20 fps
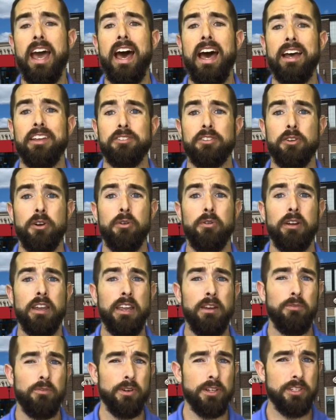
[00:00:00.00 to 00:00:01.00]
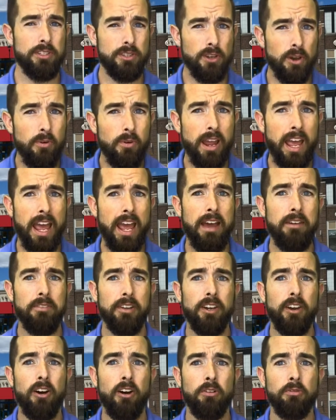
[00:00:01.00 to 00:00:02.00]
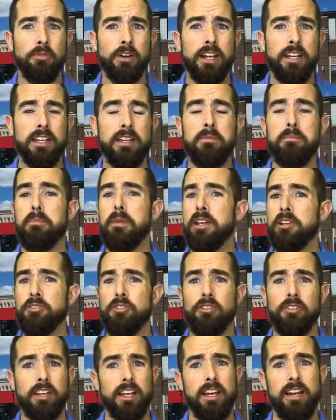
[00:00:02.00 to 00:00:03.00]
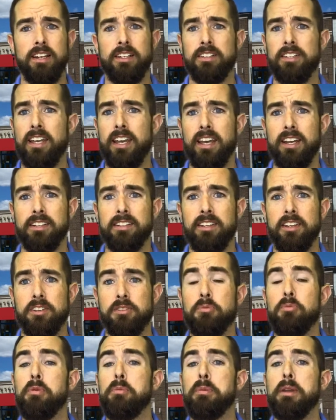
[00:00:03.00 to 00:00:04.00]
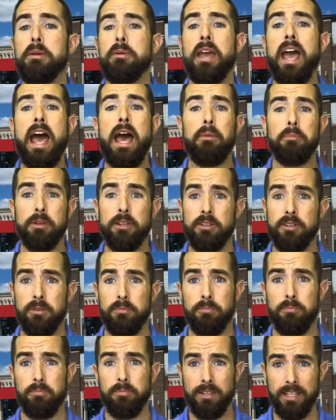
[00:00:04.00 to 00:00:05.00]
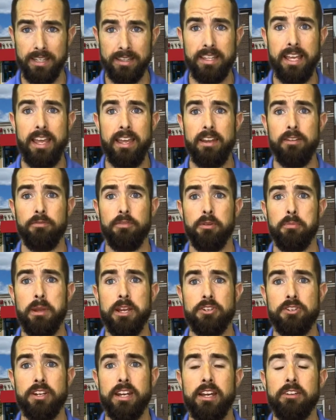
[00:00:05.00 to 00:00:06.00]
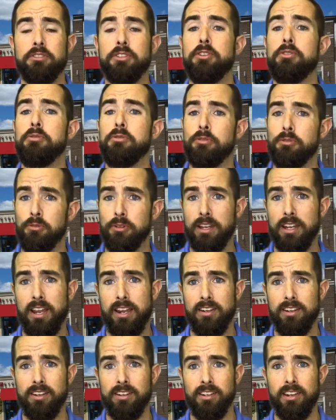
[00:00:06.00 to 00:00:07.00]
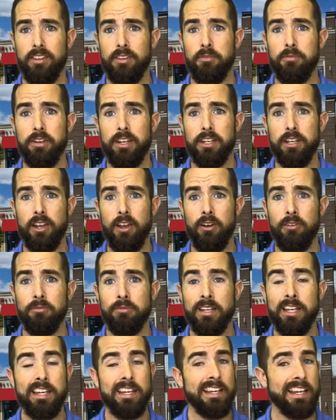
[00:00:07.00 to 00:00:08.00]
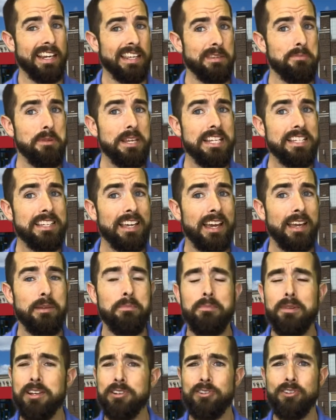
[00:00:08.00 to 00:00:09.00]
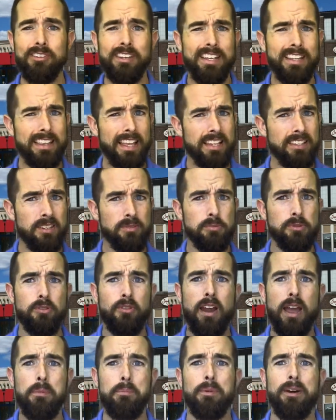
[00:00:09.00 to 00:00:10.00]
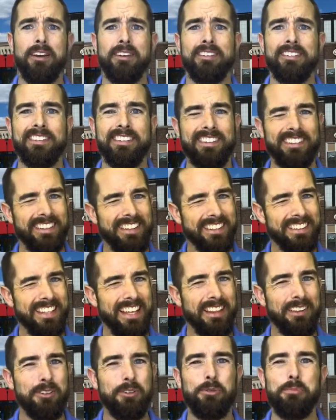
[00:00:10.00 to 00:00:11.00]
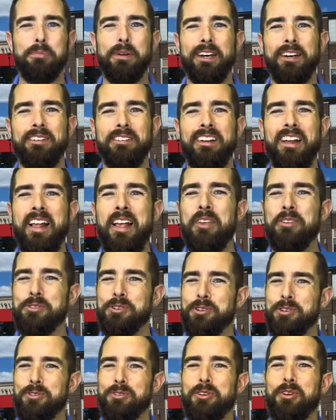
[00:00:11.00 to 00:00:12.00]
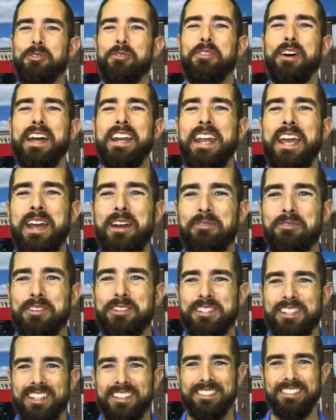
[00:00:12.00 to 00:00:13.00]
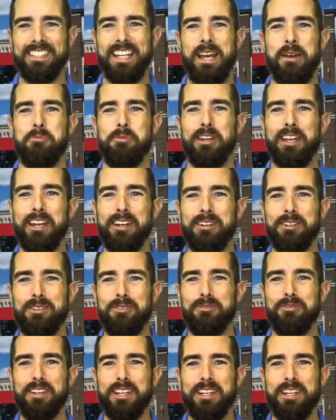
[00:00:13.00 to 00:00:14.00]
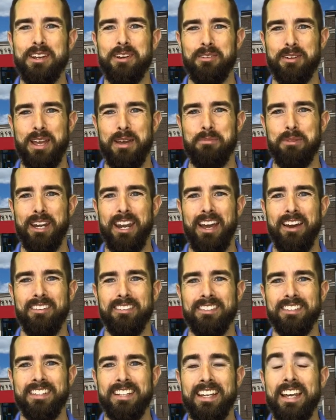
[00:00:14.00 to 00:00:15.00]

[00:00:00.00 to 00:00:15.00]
So if we don't have it already, make sure to contact us. We'd be happy to get that information out to you and create another video. In the meantime, make sure to hit that subscribe button, click that little bell so that you're notified every single time we got a new video coming out.